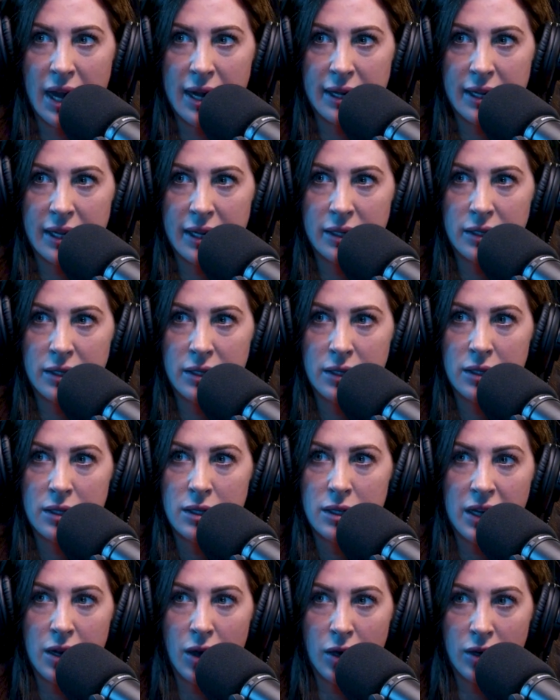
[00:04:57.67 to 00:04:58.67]
cladding
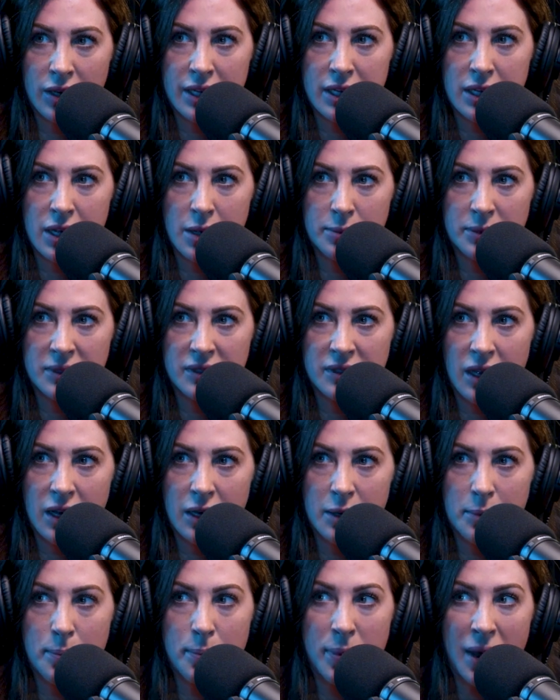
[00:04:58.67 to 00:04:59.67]
that it already comes
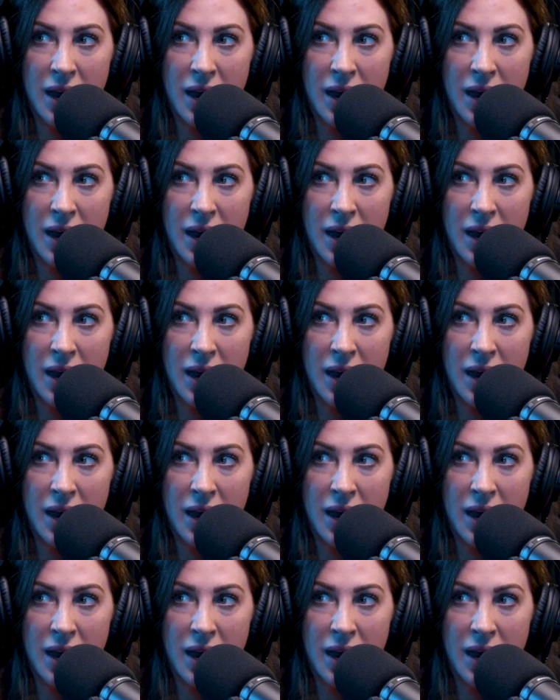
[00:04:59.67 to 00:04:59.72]
done.